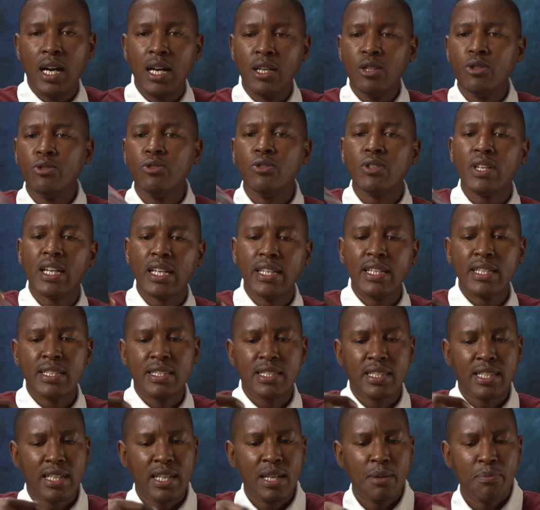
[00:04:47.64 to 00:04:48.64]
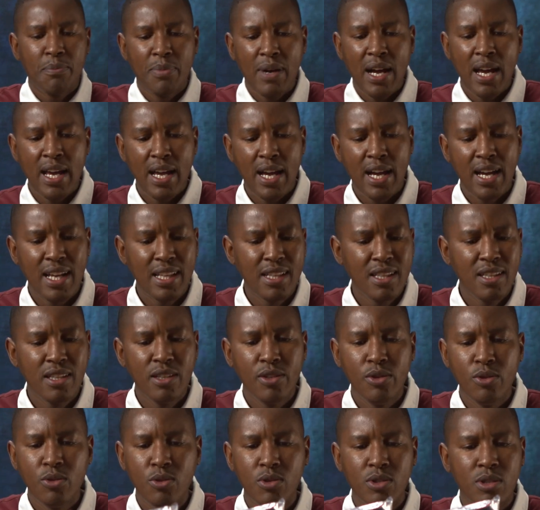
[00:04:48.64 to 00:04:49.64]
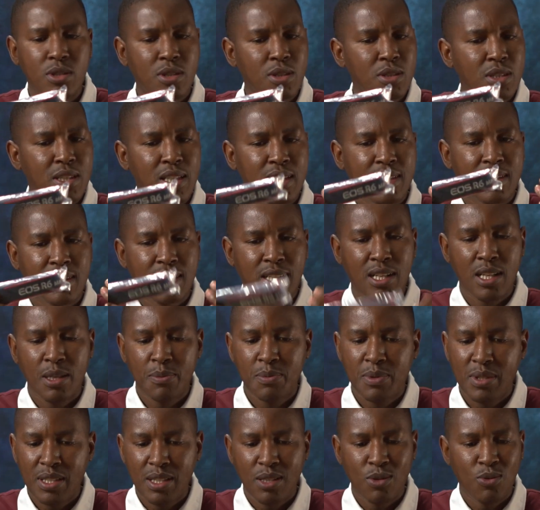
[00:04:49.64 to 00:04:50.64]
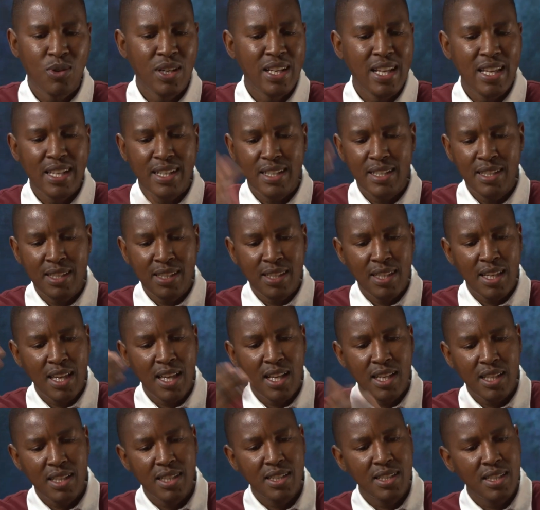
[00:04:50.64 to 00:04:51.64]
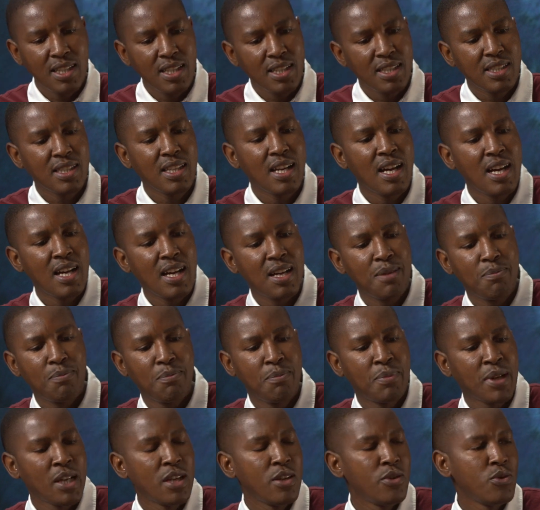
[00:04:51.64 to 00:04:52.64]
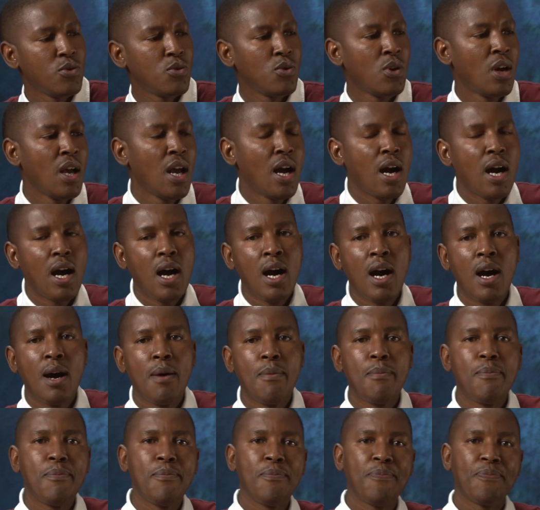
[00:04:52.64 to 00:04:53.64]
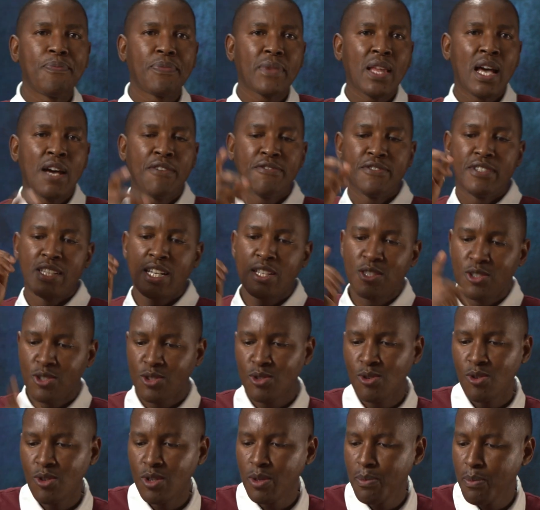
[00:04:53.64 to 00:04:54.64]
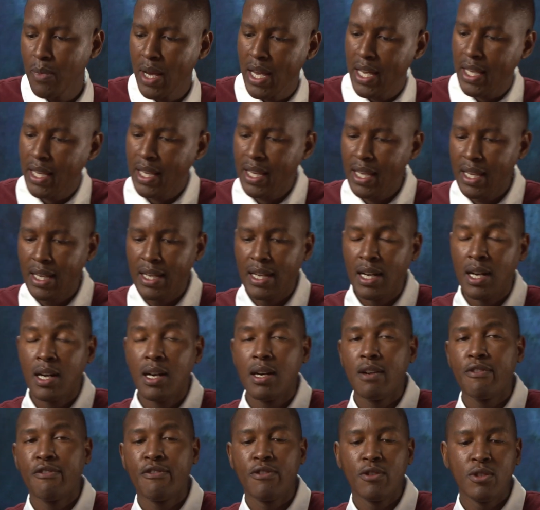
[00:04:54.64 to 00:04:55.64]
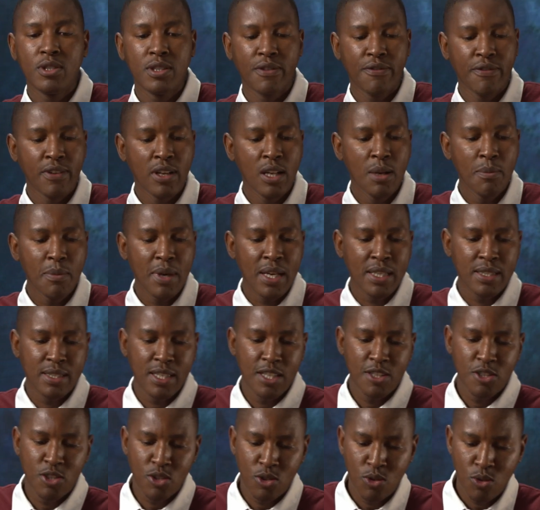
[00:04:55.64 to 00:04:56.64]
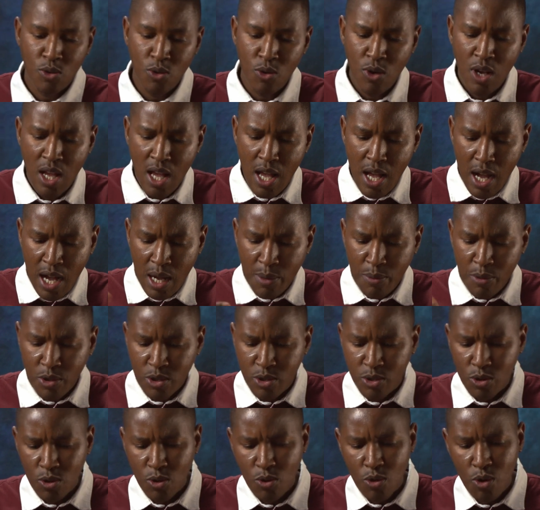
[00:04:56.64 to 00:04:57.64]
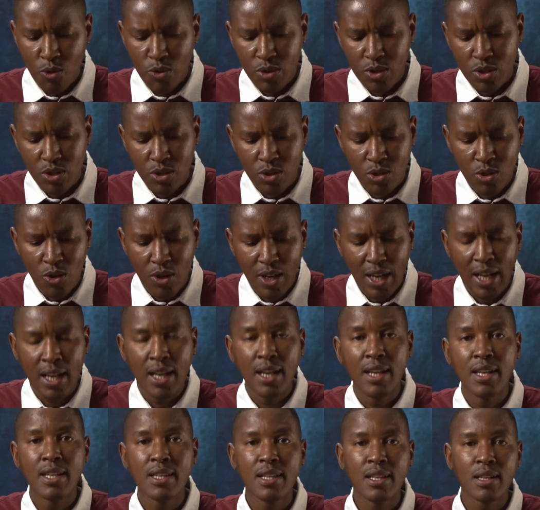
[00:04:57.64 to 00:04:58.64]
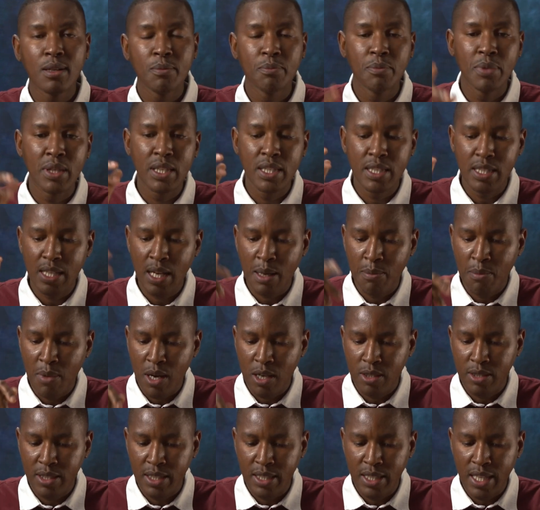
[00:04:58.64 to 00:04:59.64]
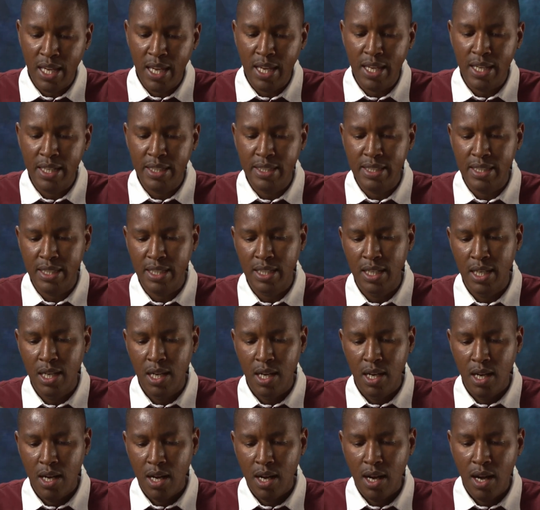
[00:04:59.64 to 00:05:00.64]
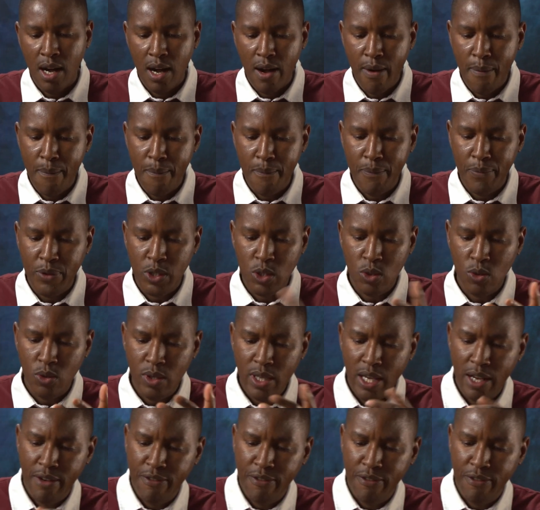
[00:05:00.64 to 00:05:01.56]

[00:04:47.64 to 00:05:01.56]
you do get a strap. I hardly use the straps when I resell. These things are brand new. I've just sold my Fujifilm X-H2. I'm also going to talk a little bit about that So yeah,